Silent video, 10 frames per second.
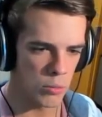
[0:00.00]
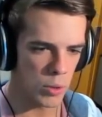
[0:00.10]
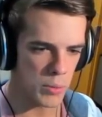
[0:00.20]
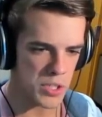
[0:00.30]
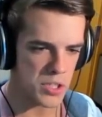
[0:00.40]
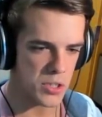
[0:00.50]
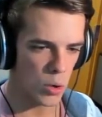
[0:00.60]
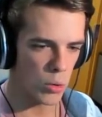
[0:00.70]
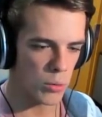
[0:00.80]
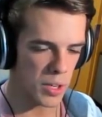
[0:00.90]
When we
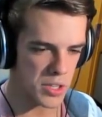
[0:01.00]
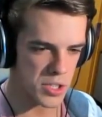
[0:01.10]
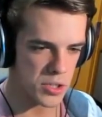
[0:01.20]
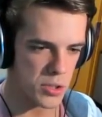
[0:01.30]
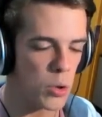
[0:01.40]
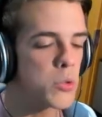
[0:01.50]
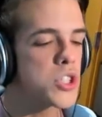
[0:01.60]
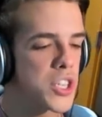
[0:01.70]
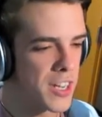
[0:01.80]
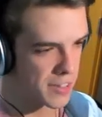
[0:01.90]
stole, when I stole
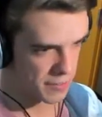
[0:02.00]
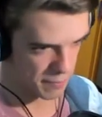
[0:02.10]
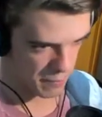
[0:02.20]
shit.